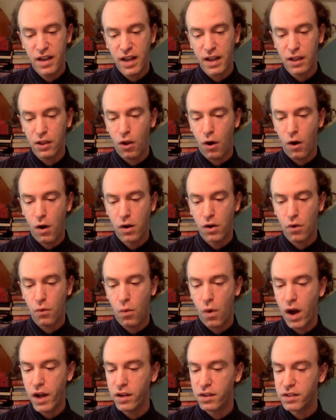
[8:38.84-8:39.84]
A long,
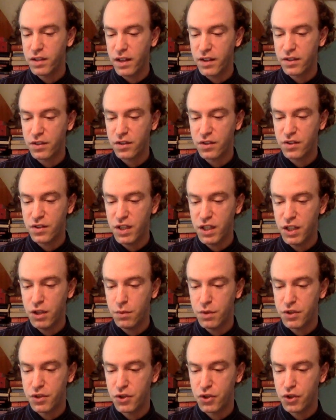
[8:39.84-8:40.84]
wild, and
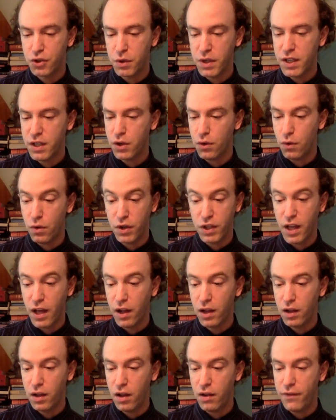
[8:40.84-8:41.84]
continuous shriek or
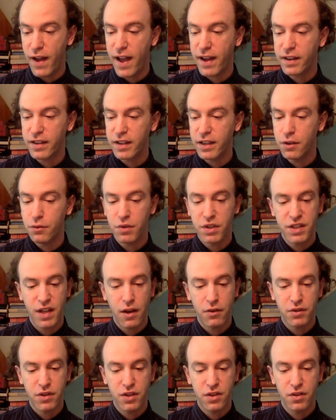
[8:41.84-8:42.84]
yell of agony
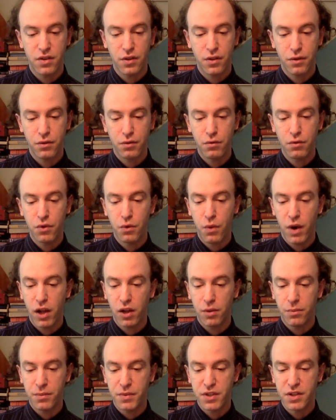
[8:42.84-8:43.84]
resounded through the
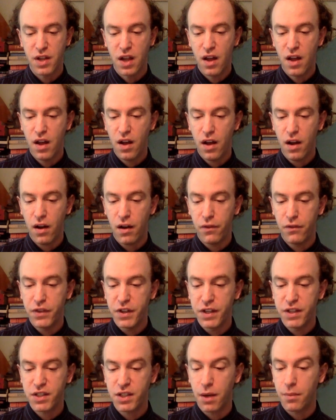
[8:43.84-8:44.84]
realms of
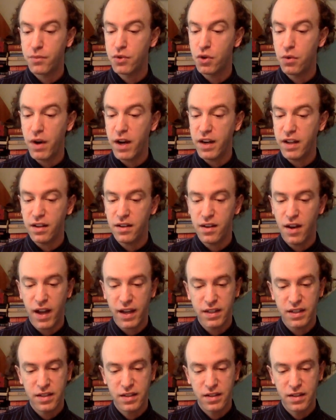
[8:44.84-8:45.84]
the subterranean
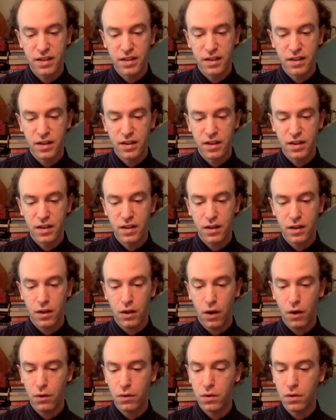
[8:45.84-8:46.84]
night.
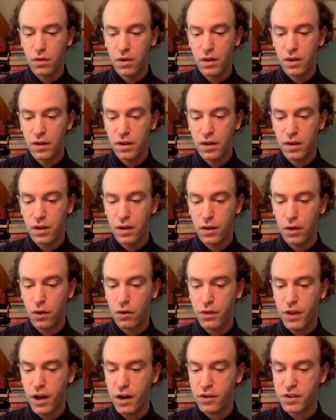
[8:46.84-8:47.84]
"Hello?
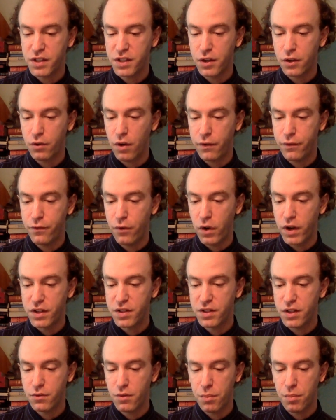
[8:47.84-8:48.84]
Hello there," said a gruff
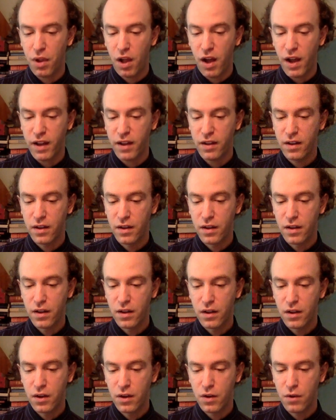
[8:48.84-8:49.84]
voice in reply.
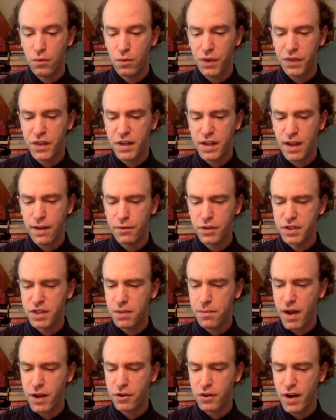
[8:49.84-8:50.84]
"What the devil's
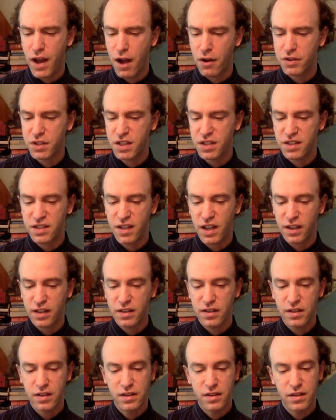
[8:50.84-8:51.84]
the matter now?" said a
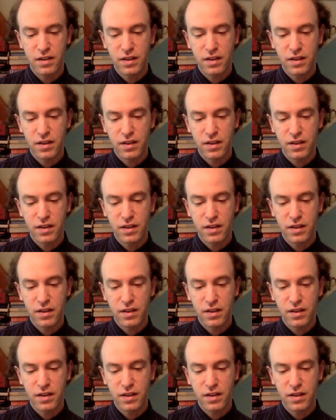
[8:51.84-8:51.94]
second.